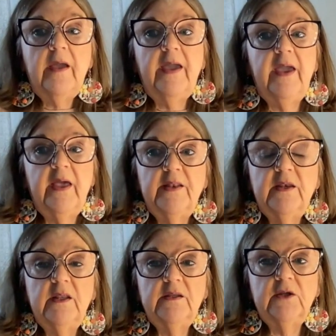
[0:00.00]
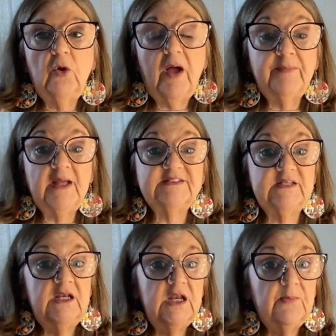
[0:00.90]
And I'm not
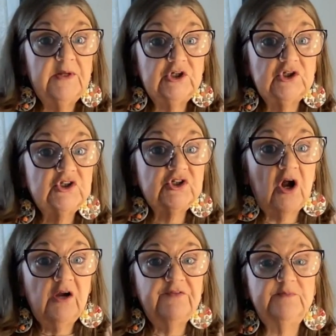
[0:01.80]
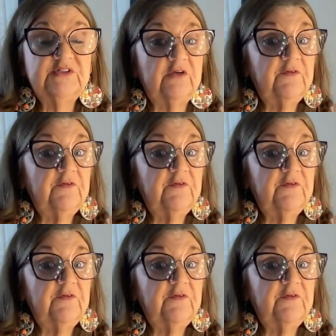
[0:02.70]
saying anybody should starve themselves.